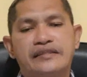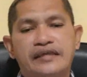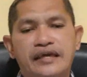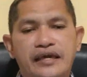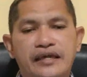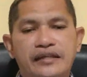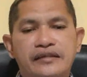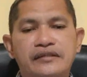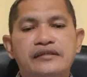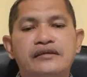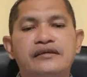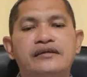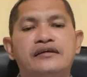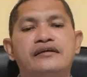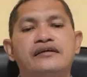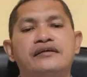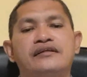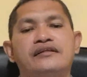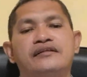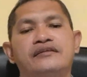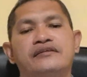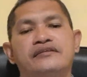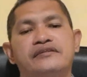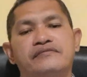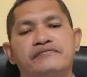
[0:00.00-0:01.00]
then
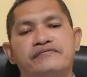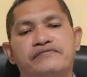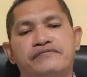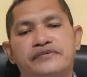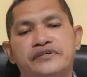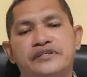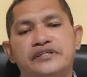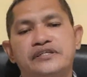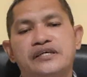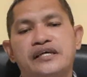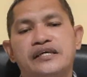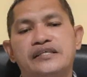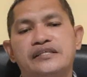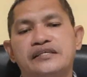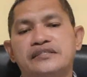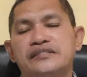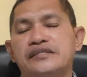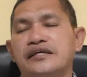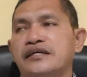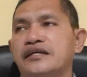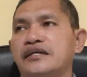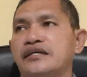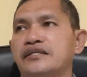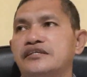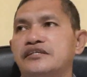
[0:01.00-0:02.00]
the
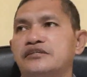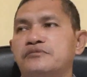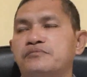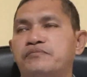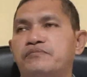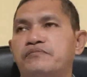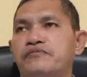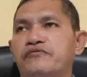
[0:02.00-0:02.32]
second is